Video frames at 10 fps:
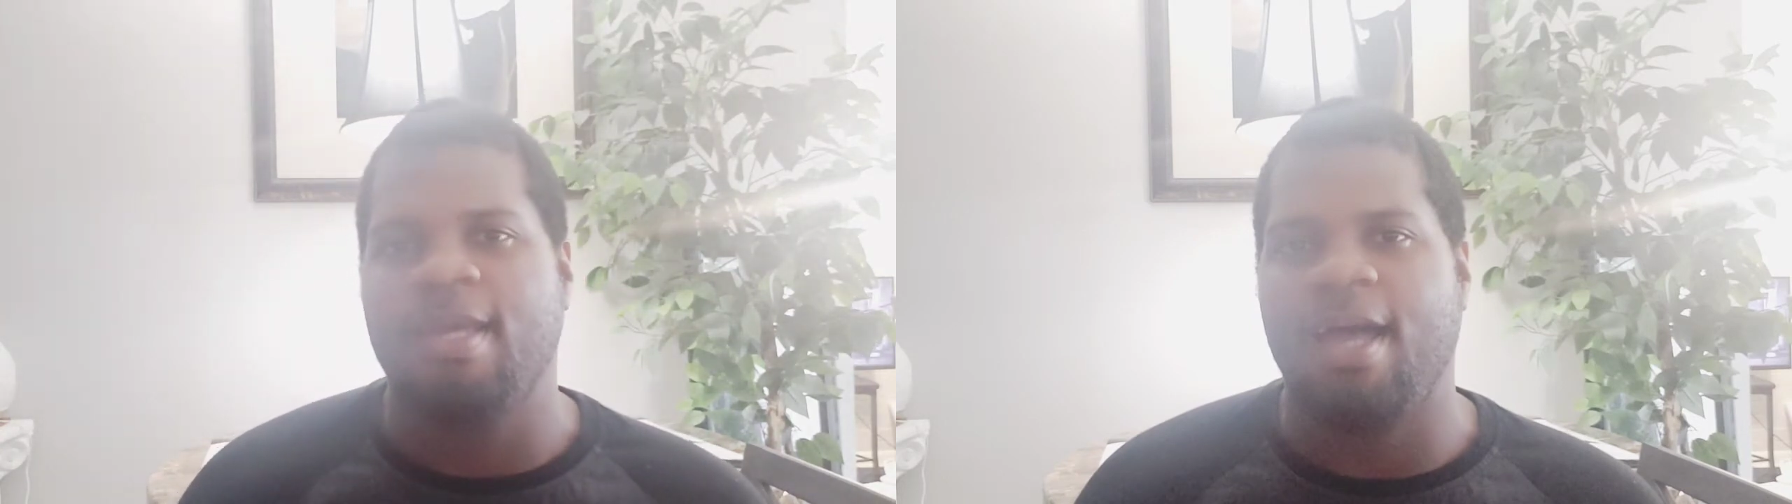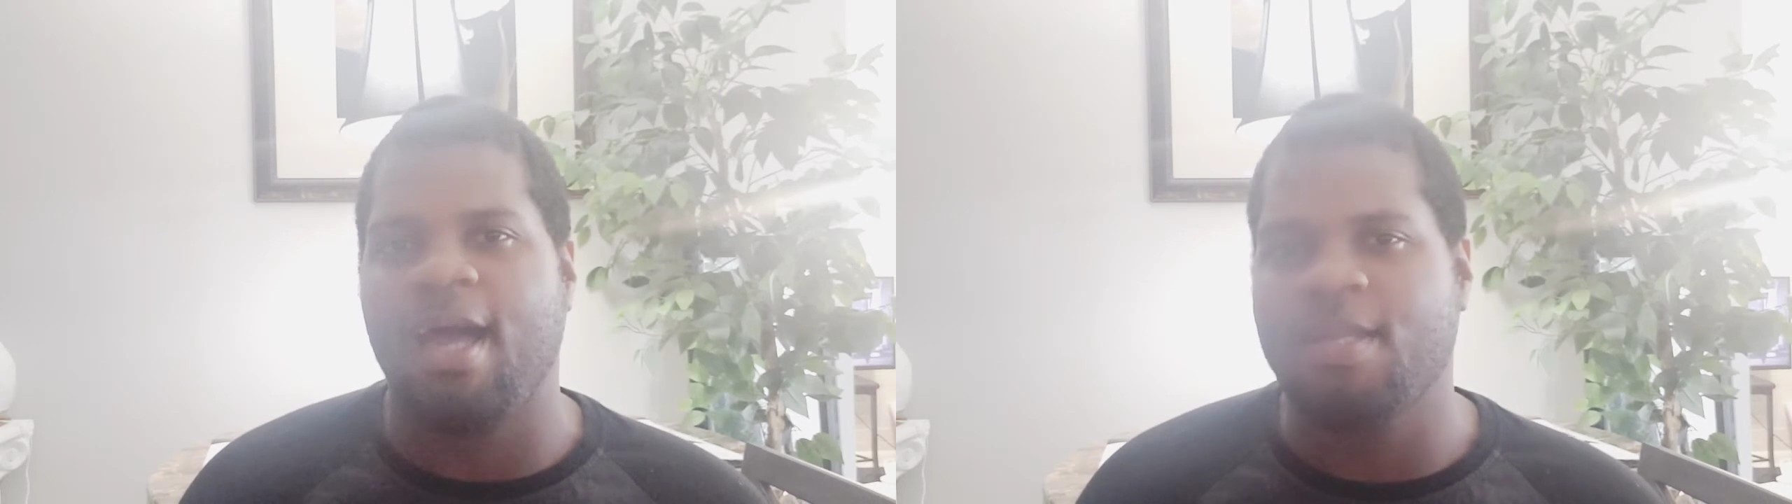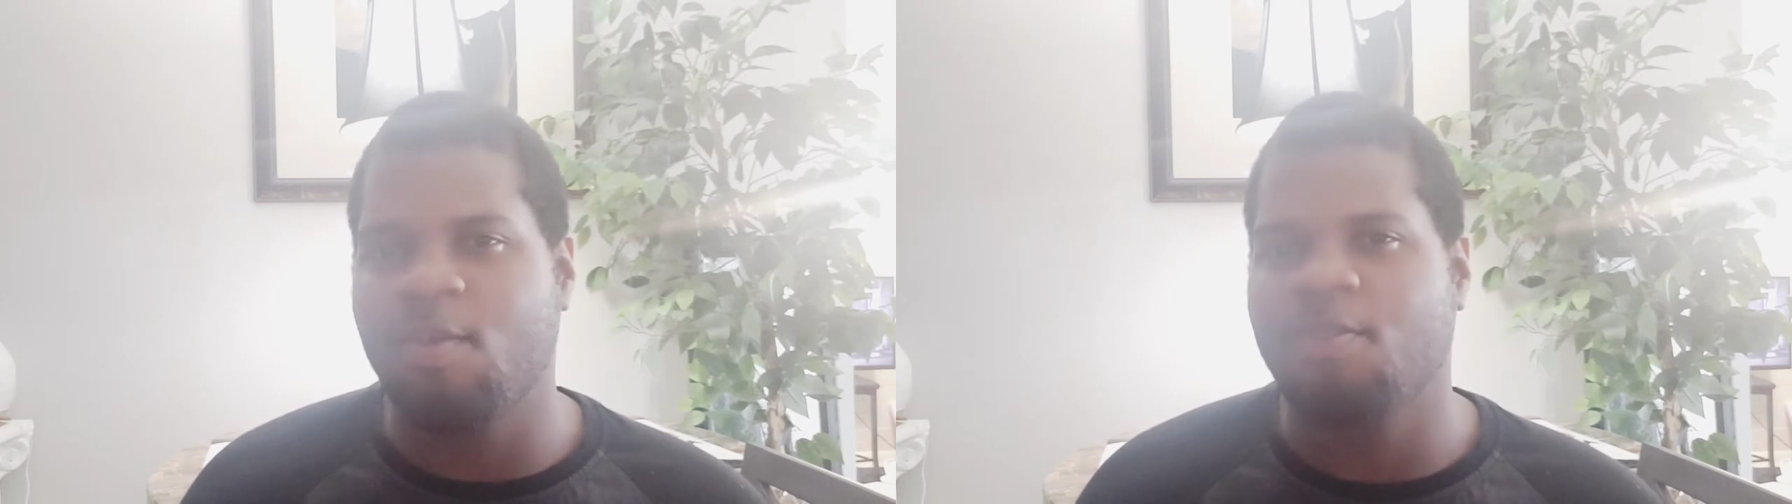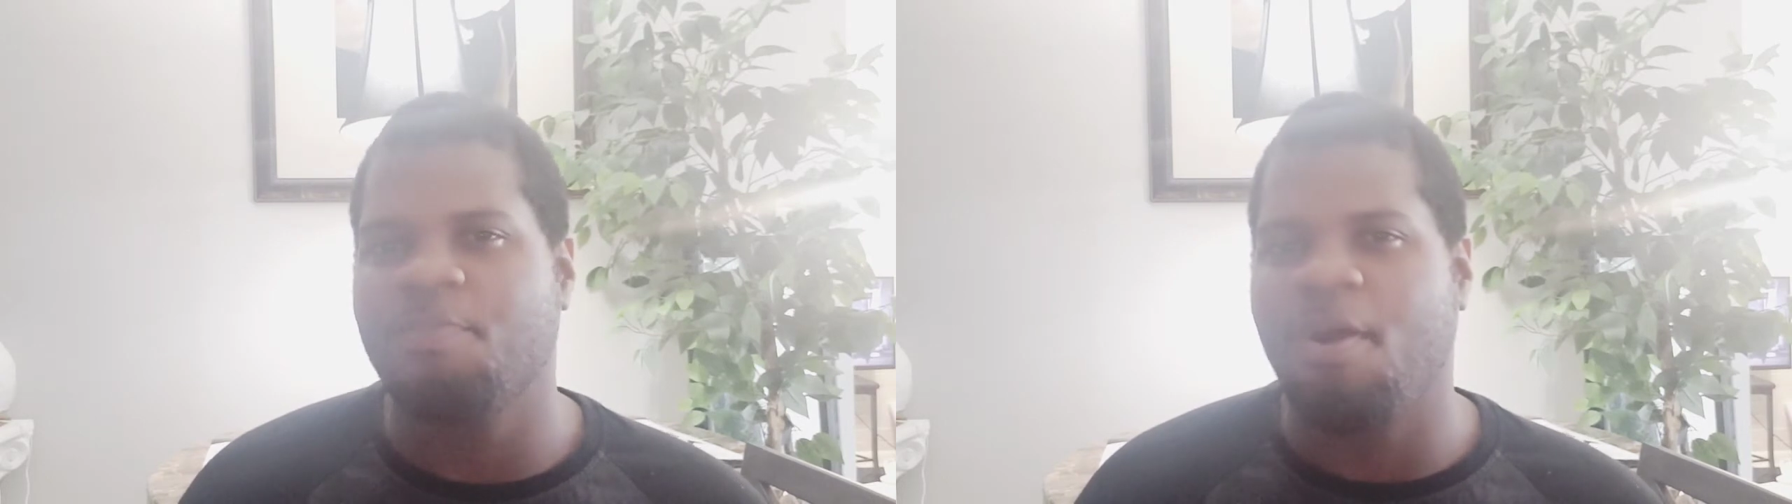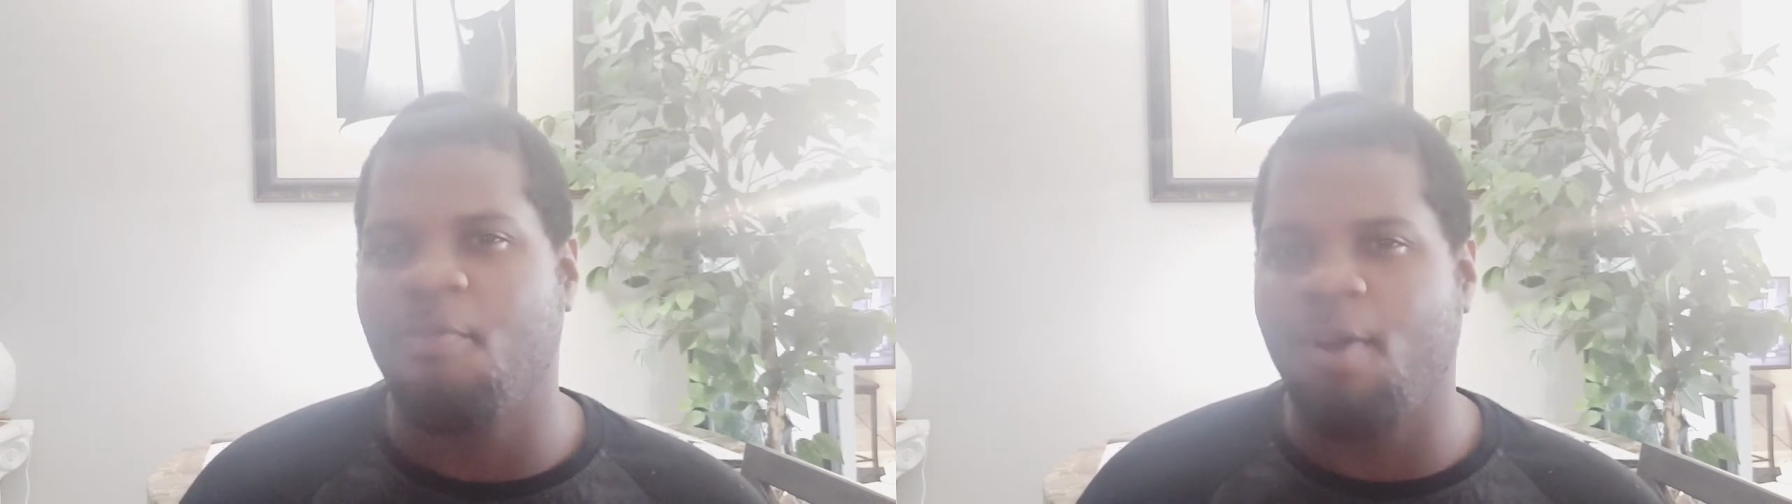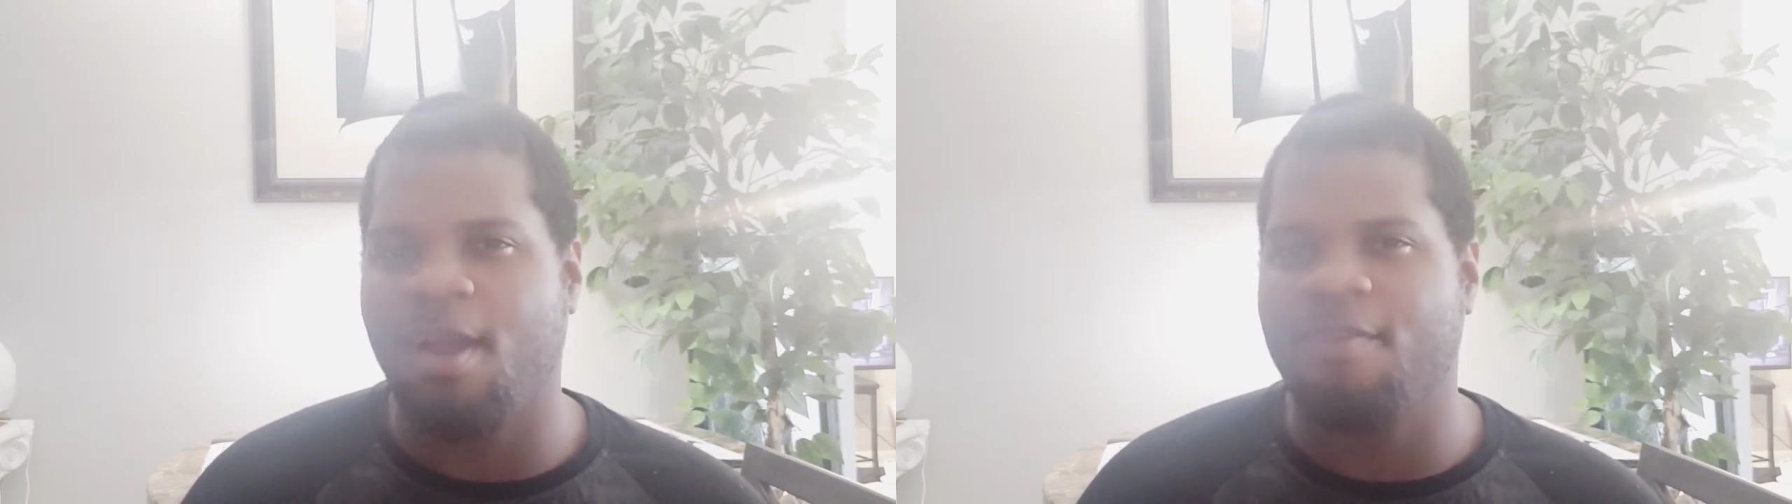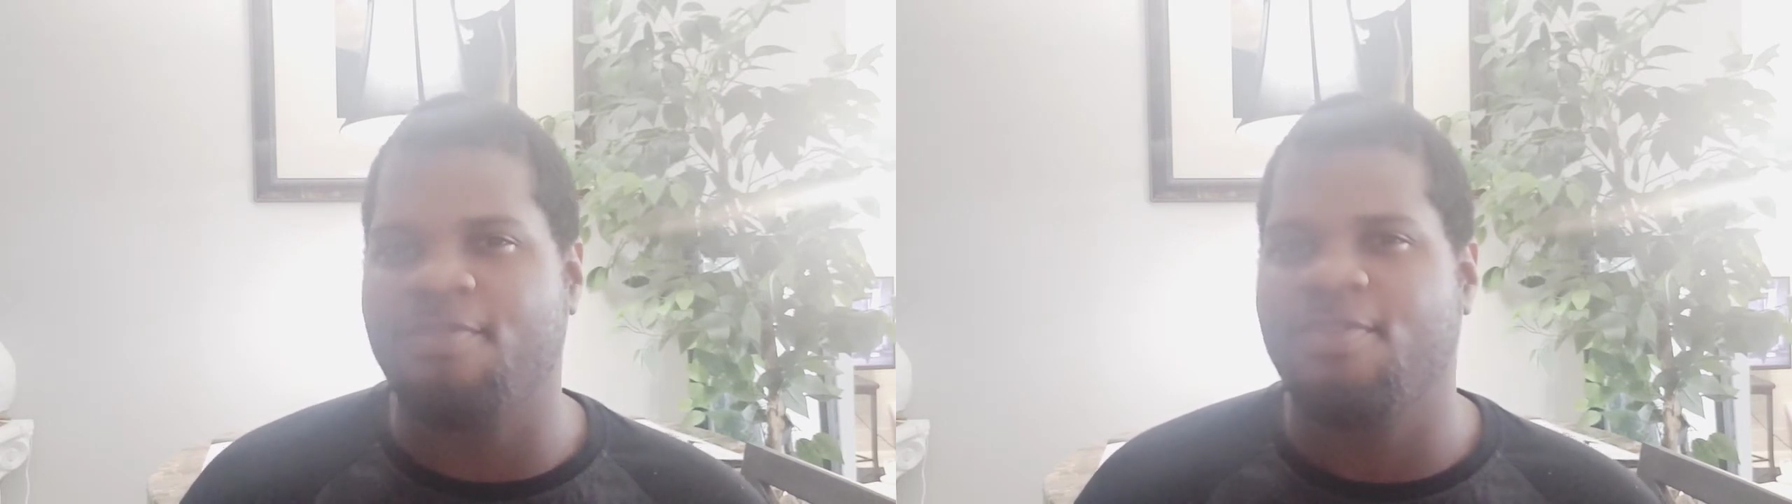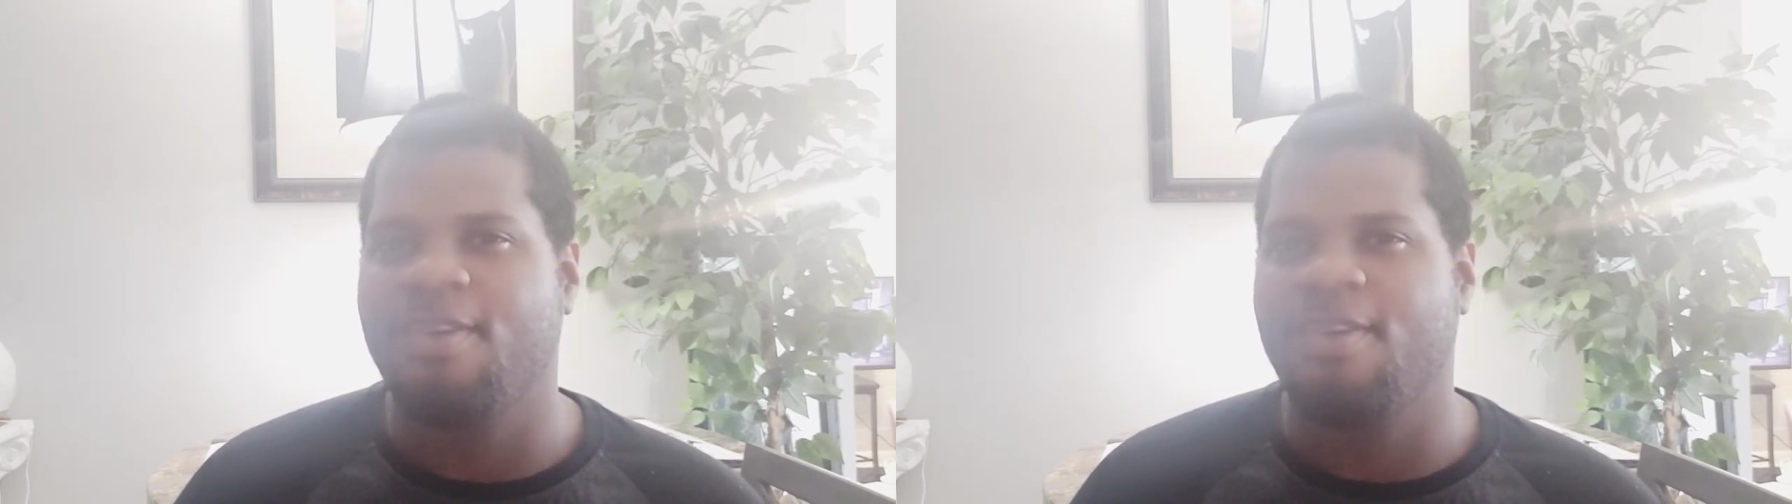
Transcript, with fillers: I noticed my wife